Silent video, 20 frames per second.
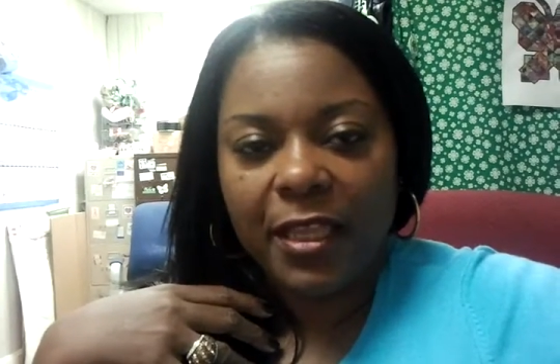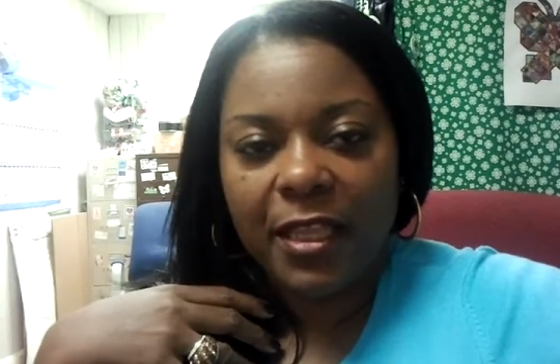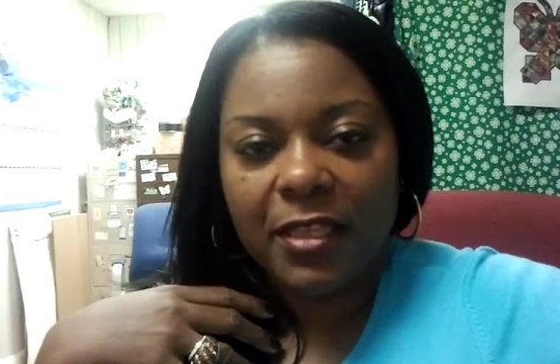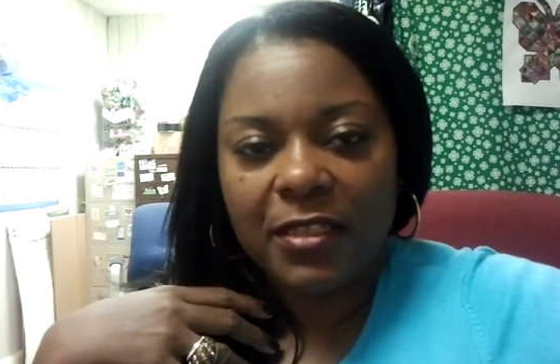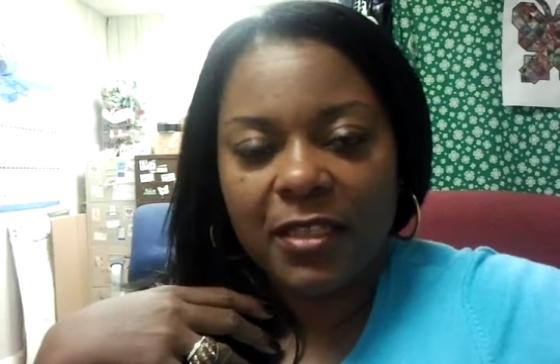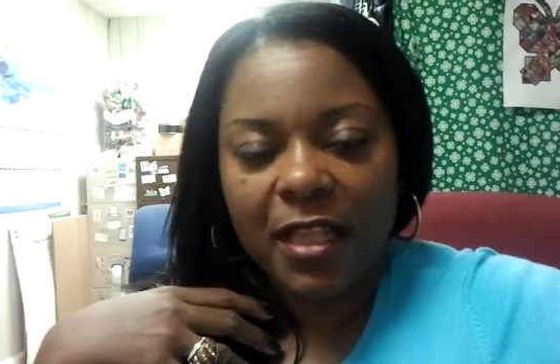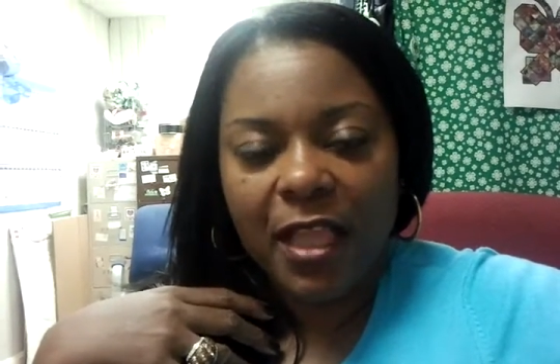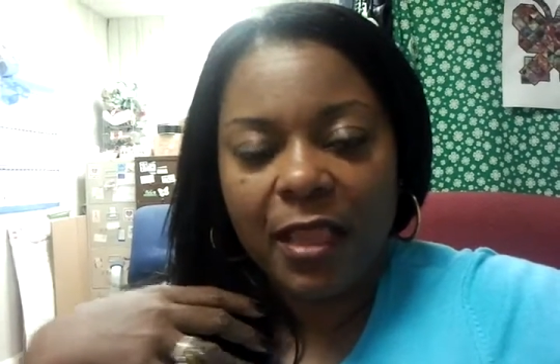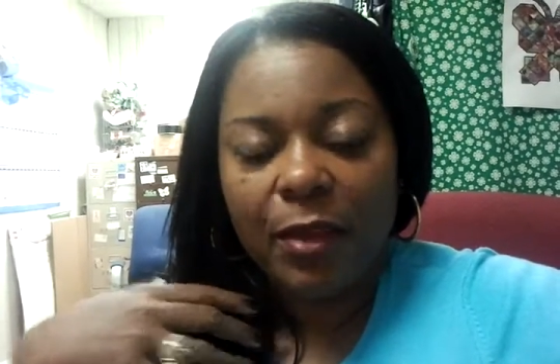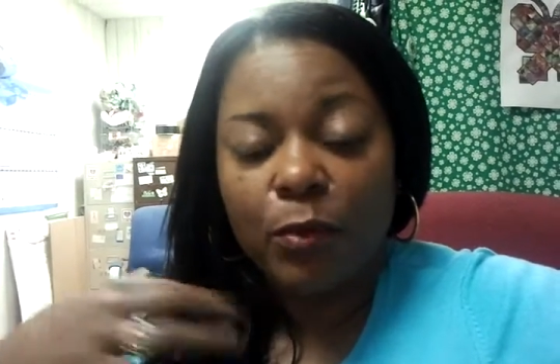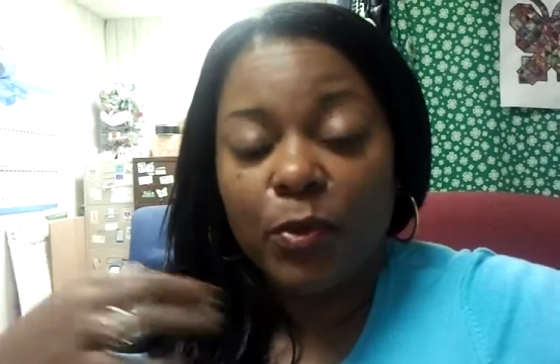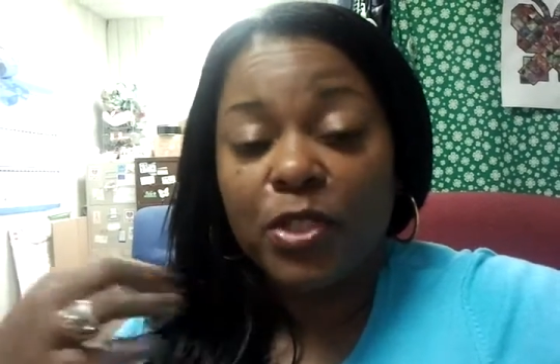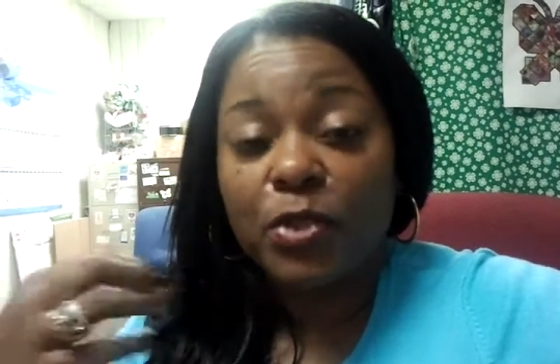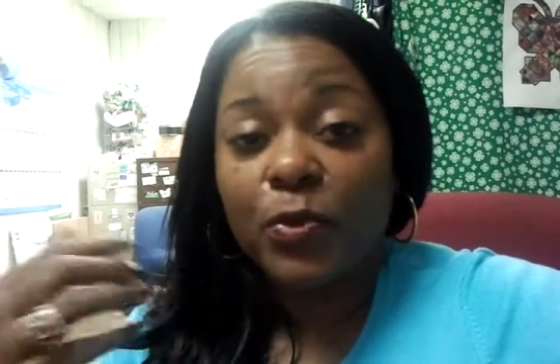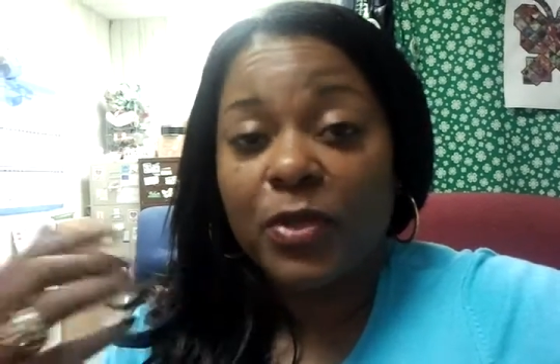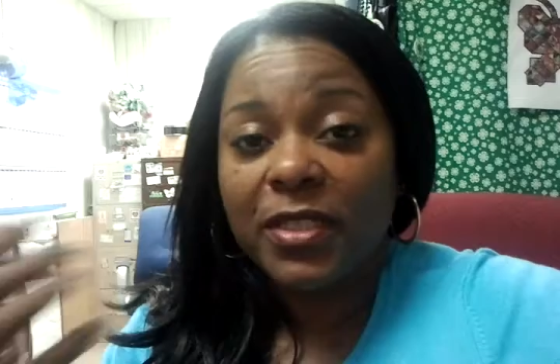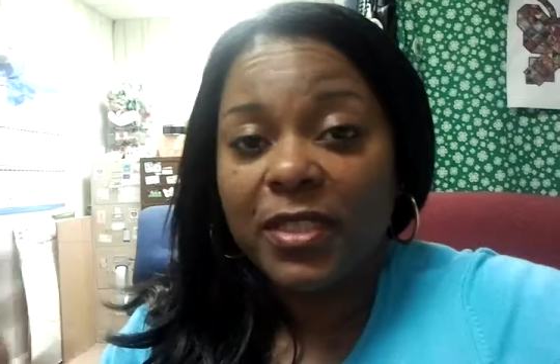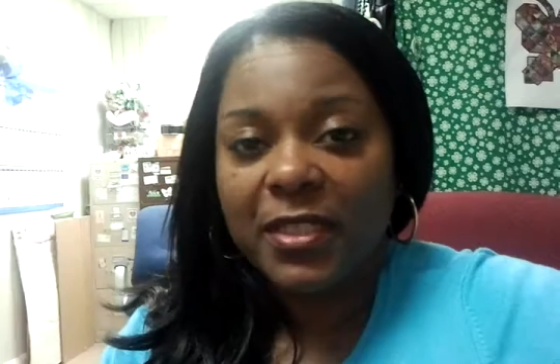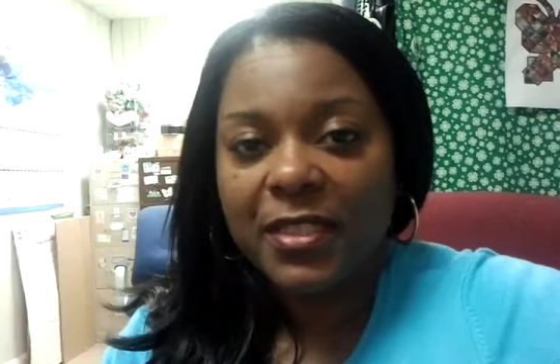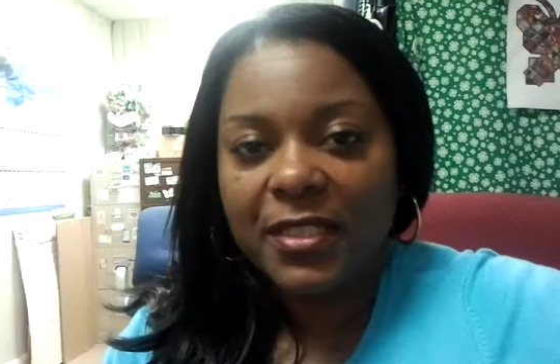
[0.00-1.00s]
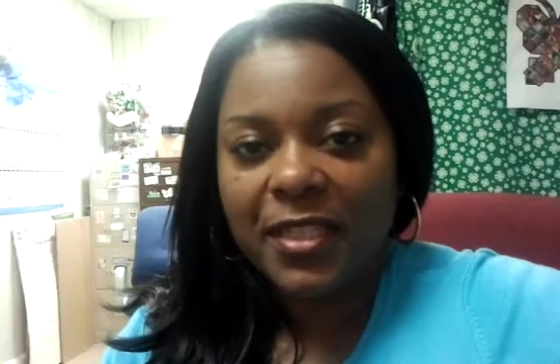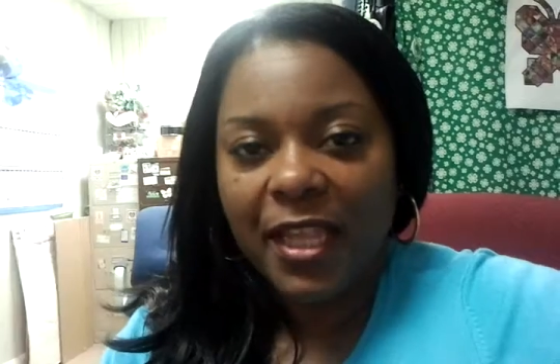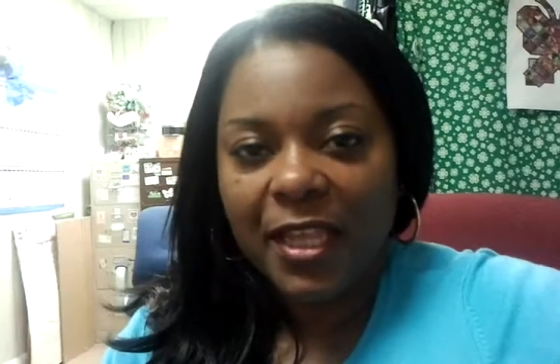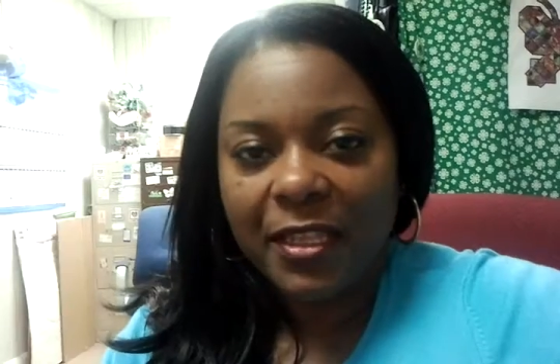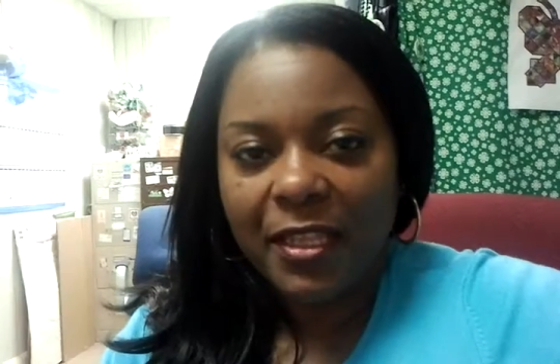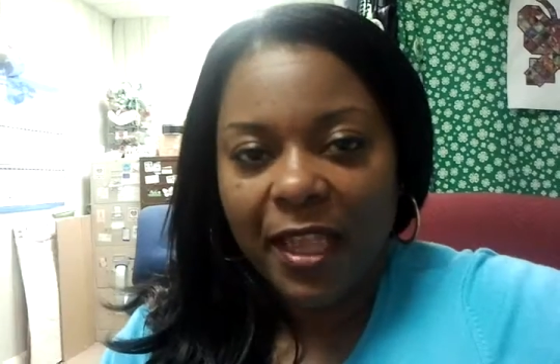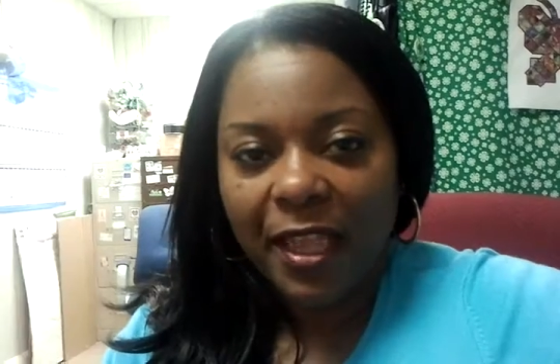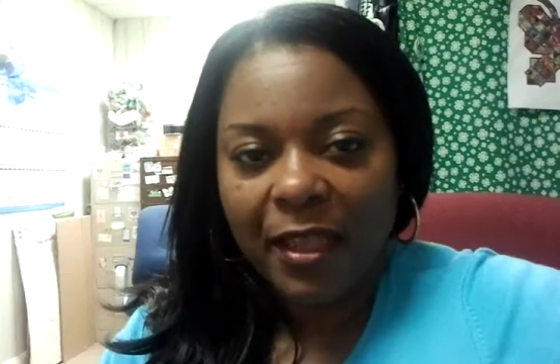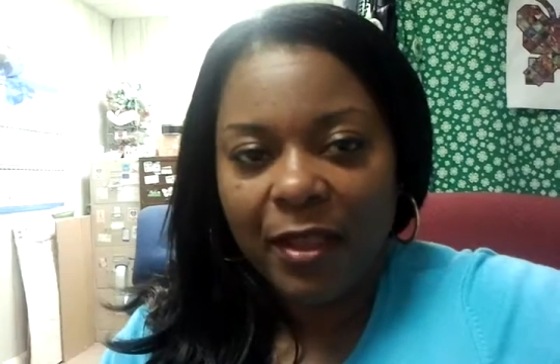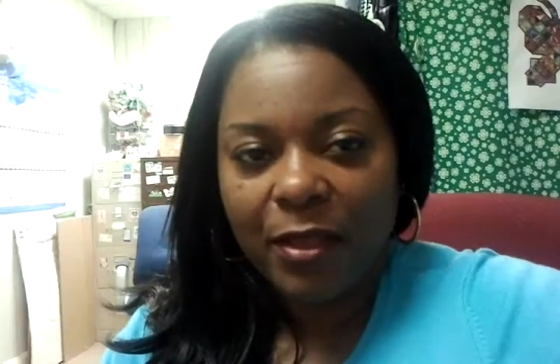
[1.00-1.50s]
yesterday, which was a
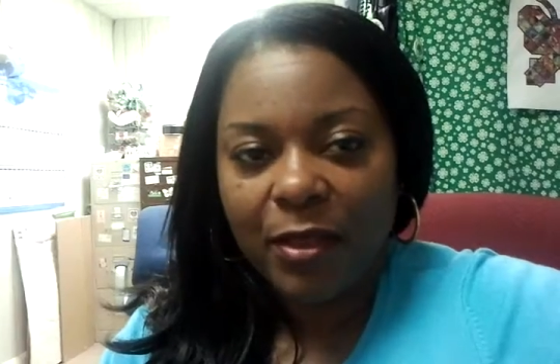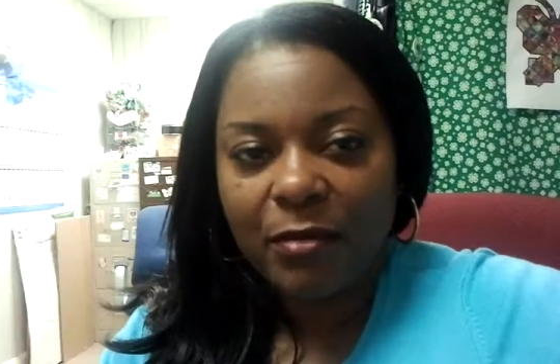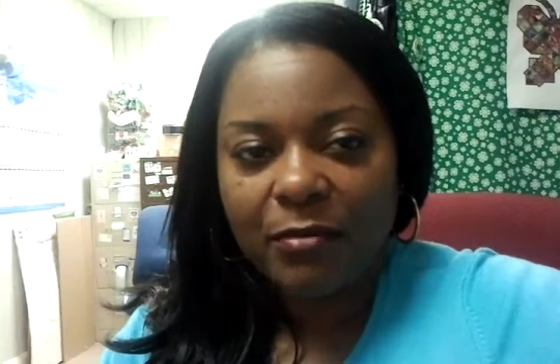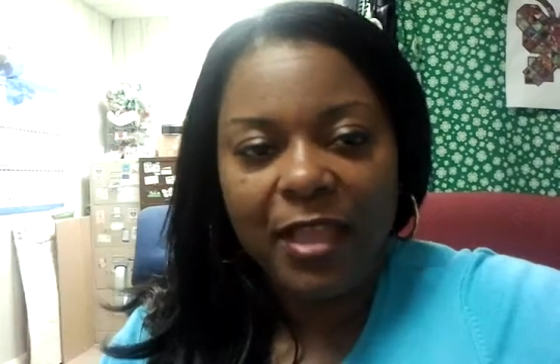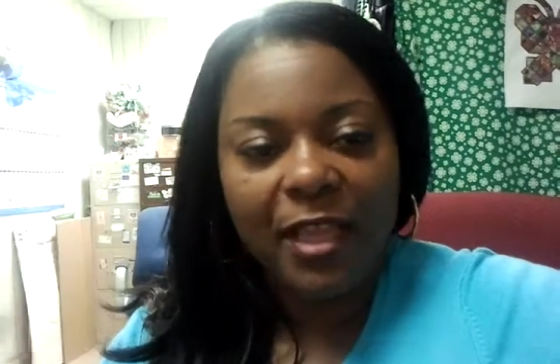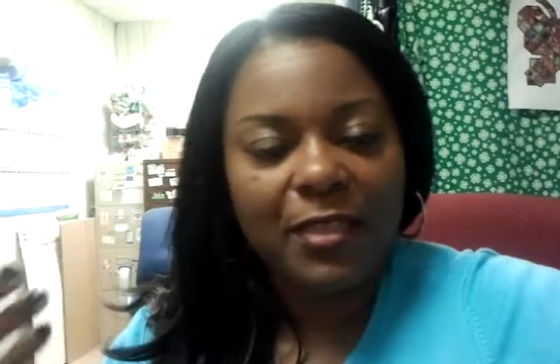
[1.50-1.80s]
steak day.